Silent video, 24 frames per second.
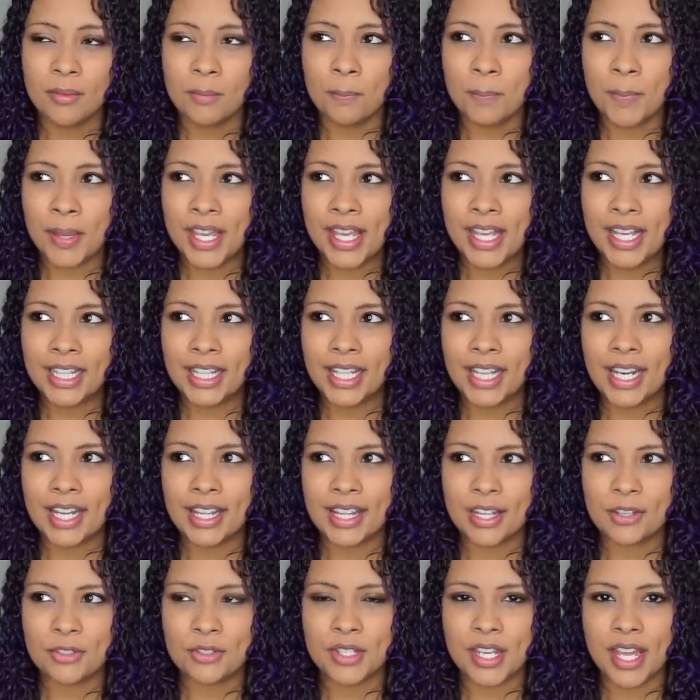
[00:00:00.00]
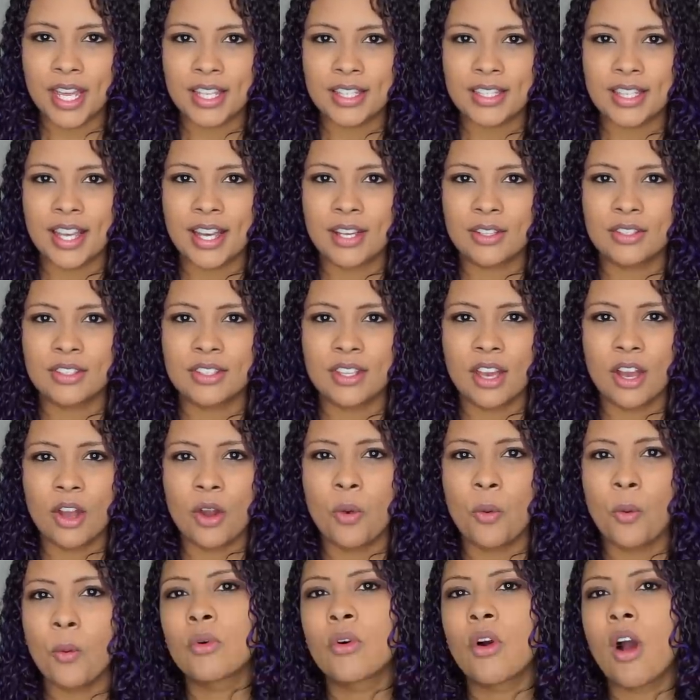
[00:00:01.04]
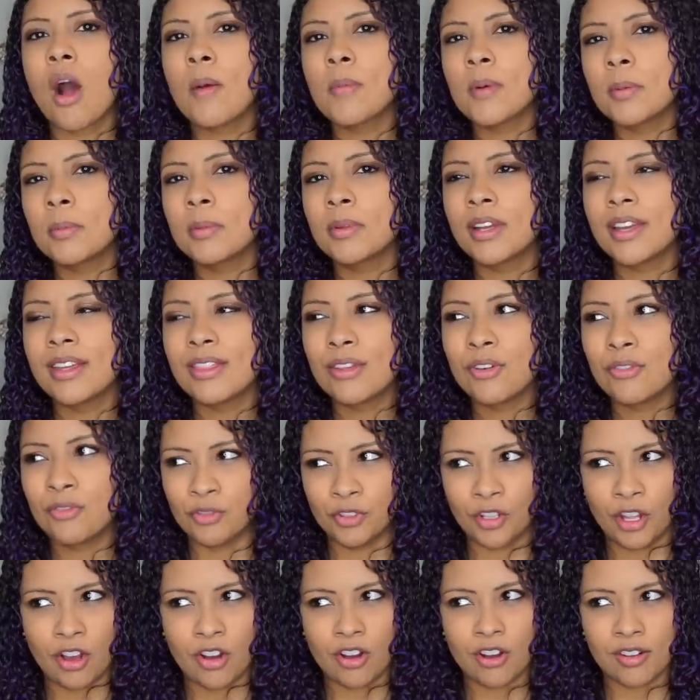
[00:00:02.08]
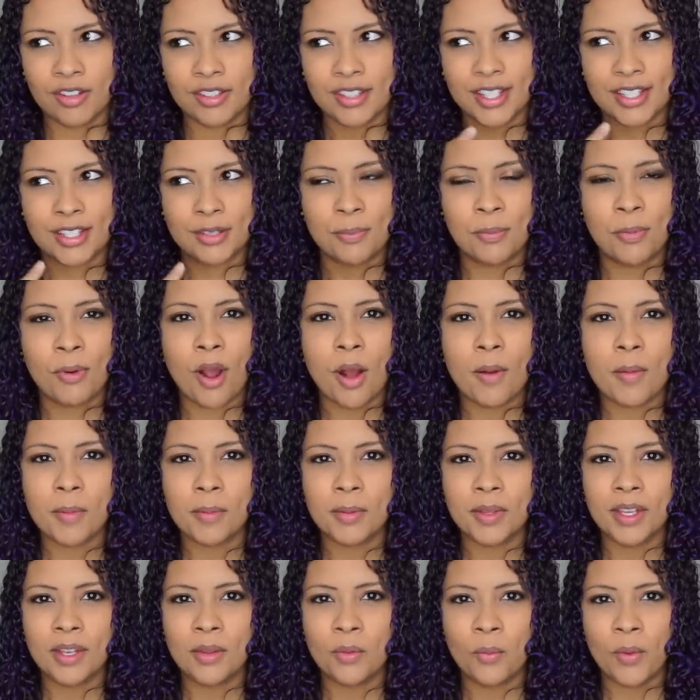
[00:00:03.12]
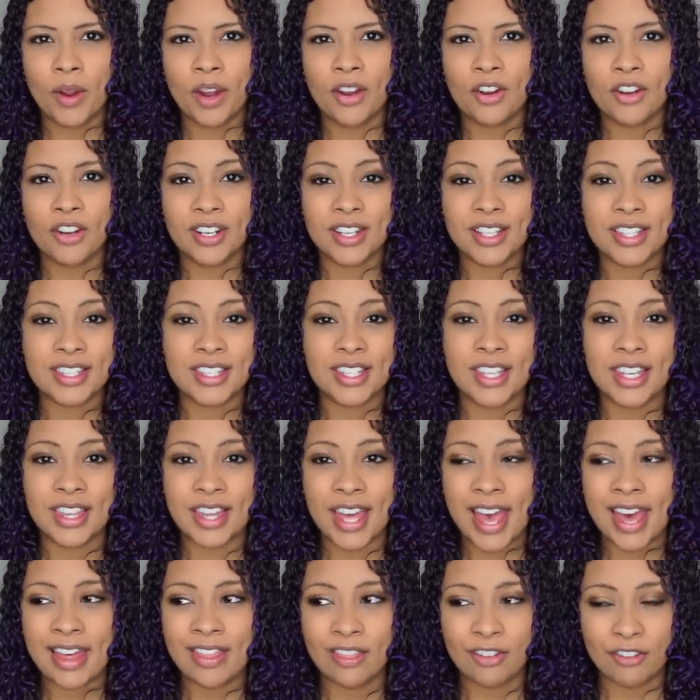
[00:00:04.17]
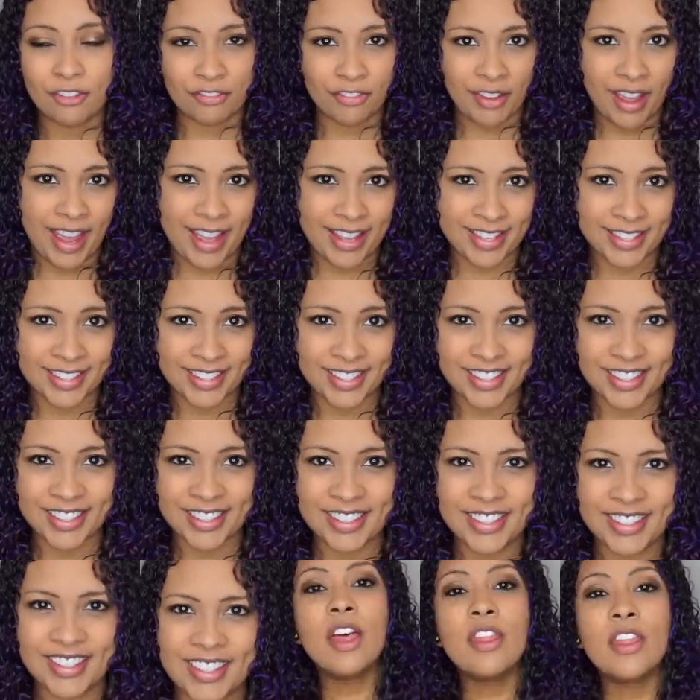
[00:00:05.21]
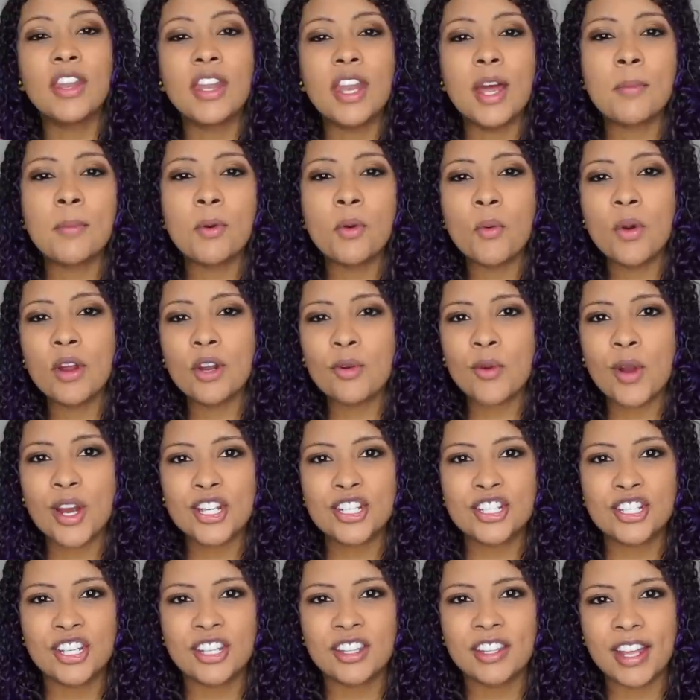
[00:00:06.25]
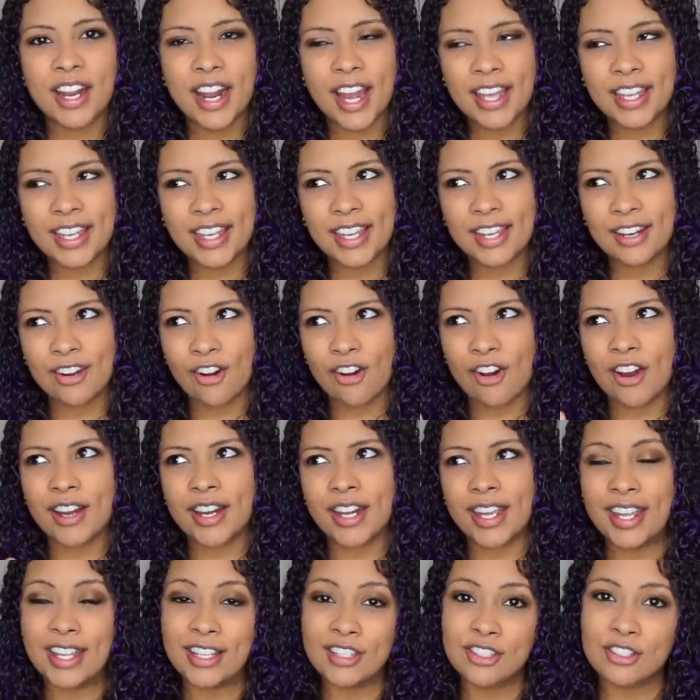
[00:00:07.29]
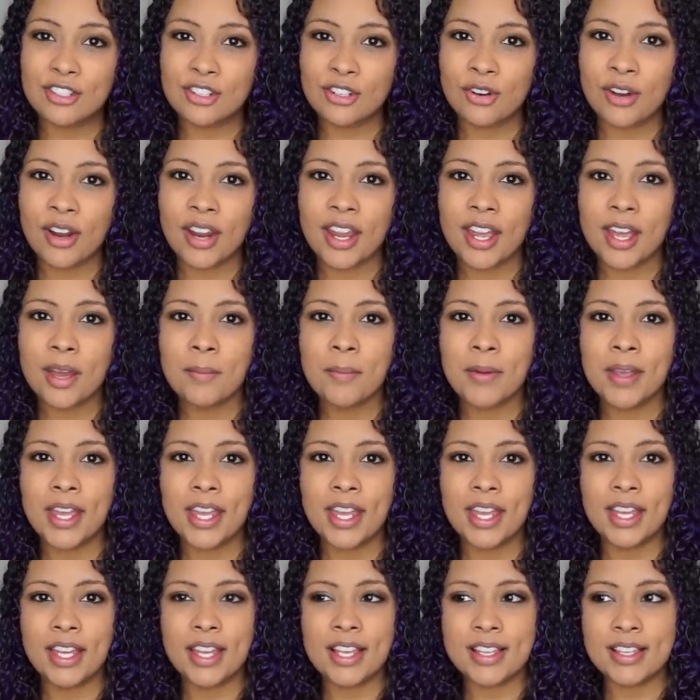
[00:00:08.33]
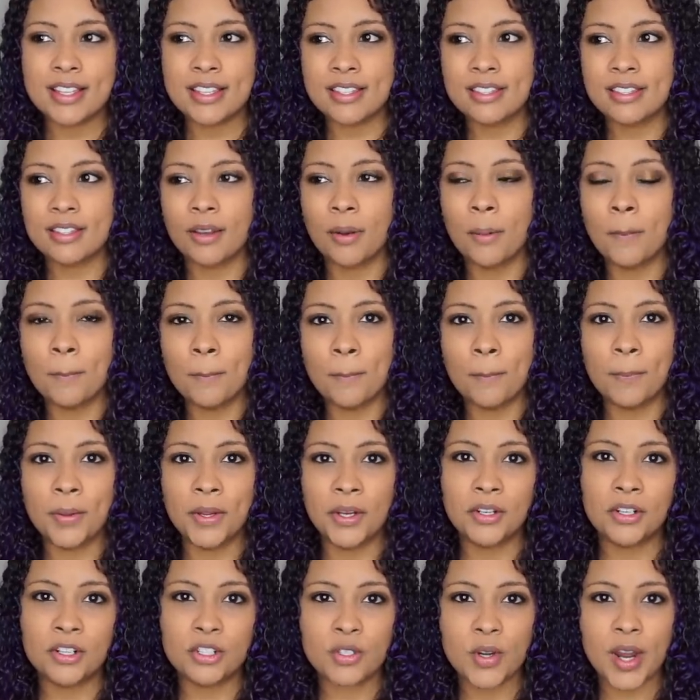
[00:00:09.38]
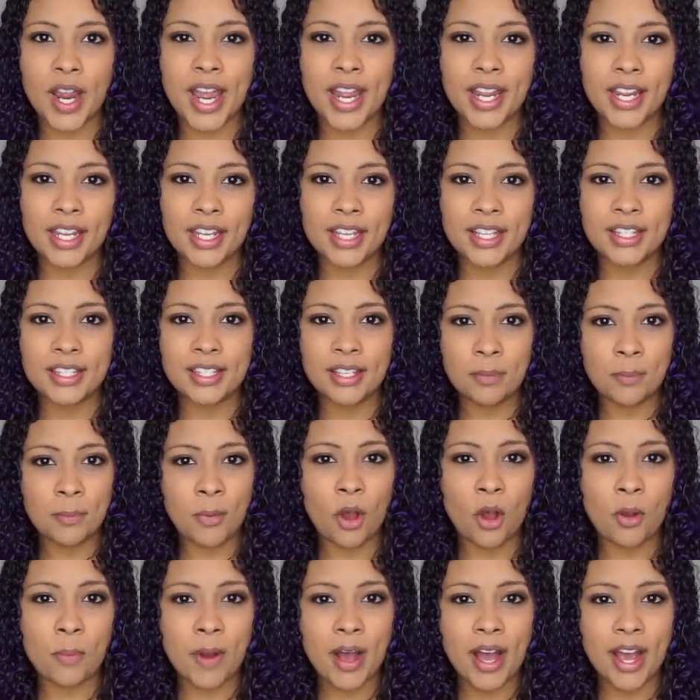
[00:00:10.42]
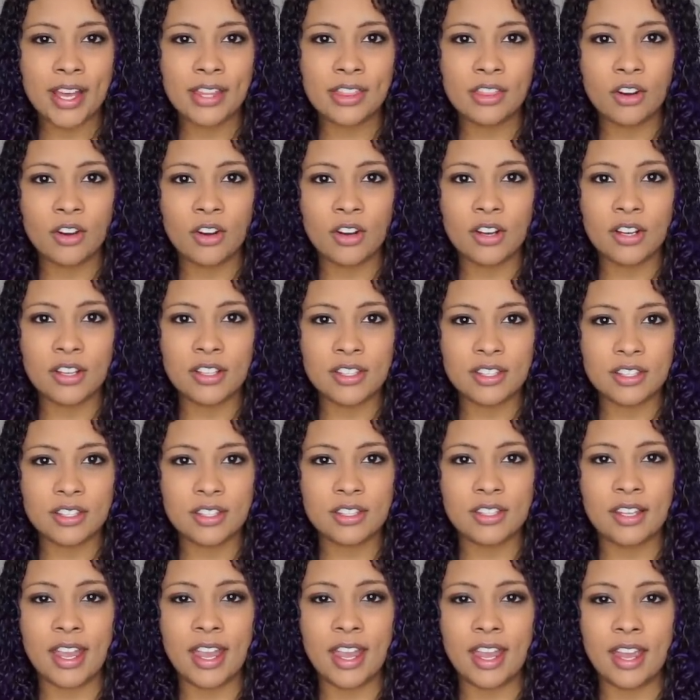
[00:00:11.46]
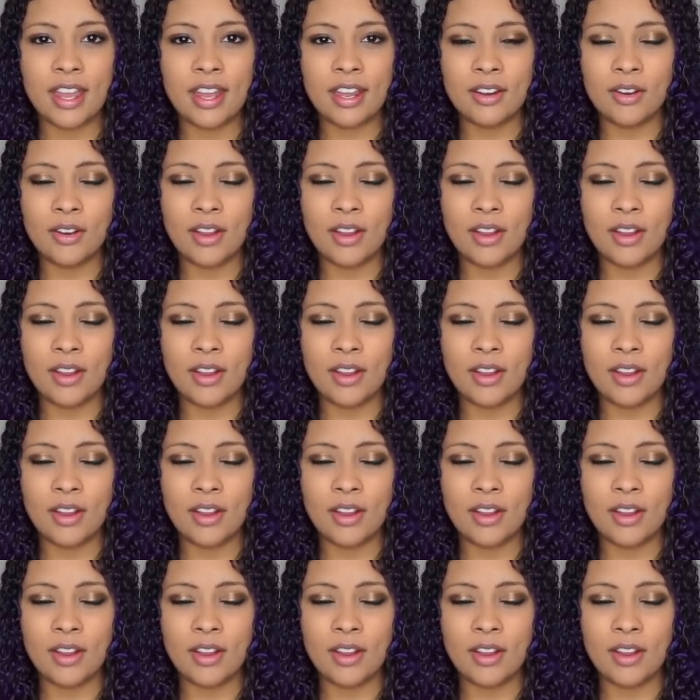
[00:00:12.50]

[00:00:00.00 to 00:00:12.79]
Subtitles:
me cleaning those tanks out, so probably the vlogs. That's probably where you're gonna see that the fastest. The number one question that I get on Instagram is bearded dragons and ball pythons and